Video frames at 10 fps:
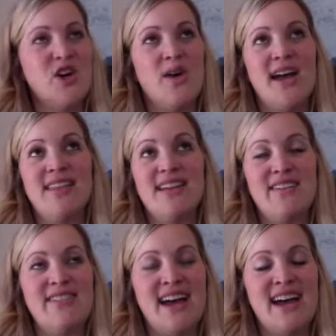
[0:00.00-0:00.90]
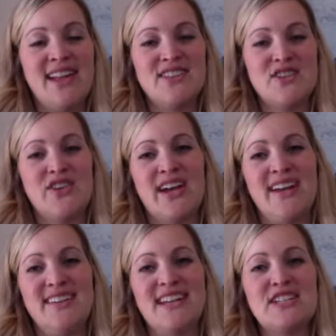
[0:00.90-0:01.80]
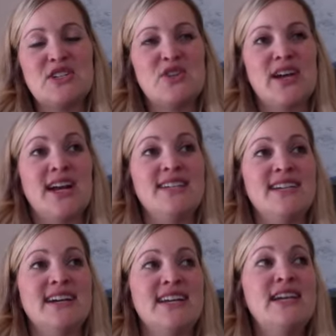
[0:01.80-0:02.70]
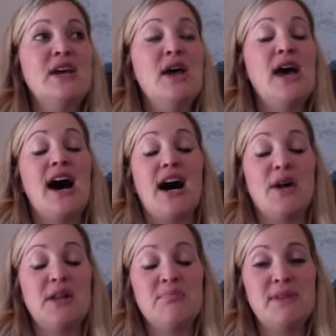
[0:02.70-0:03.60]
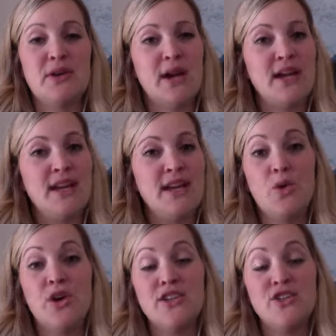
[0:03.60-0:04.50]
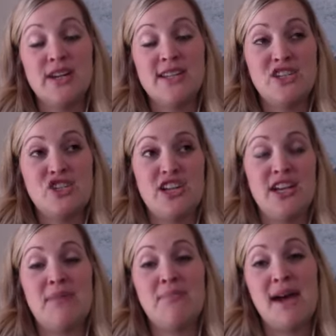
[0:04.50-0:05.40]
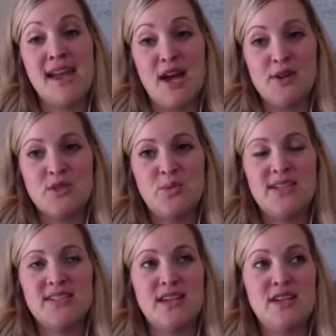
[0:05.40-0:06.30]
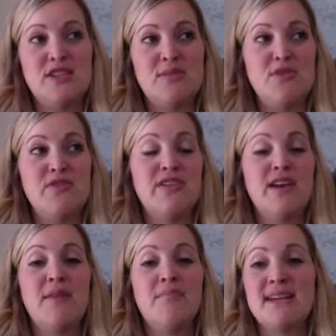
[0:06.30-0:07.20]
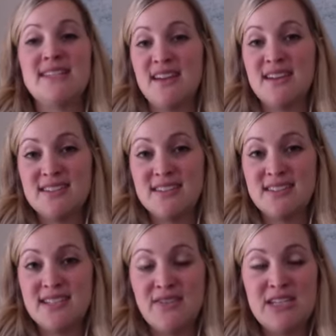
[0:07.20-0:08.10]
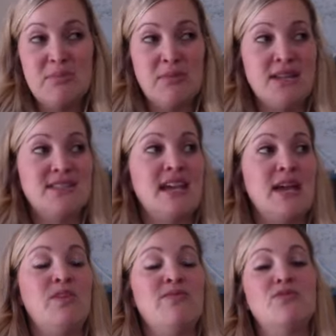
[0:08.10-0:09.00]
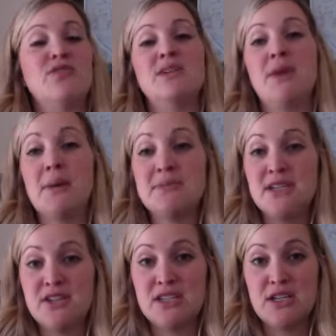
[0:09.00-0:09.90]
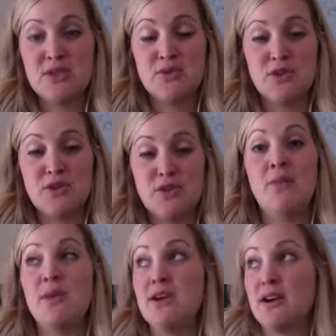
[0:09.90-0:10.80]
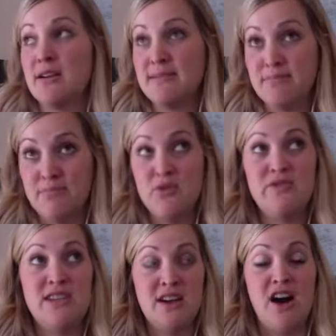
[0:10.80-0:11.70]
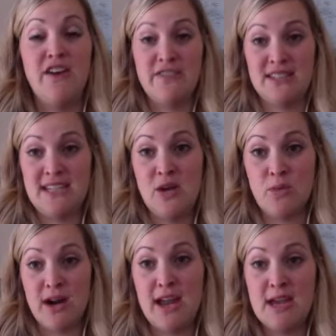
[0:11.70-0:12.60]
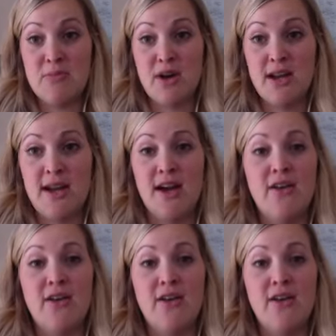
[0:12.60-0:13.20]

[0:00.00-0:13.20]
I love that. That's a great idea. And I'll admit right now we're in transition in my house. We decided to move. My son is 17 months and we've moved him upstairs to his room, and we are moved the office down where I am right now.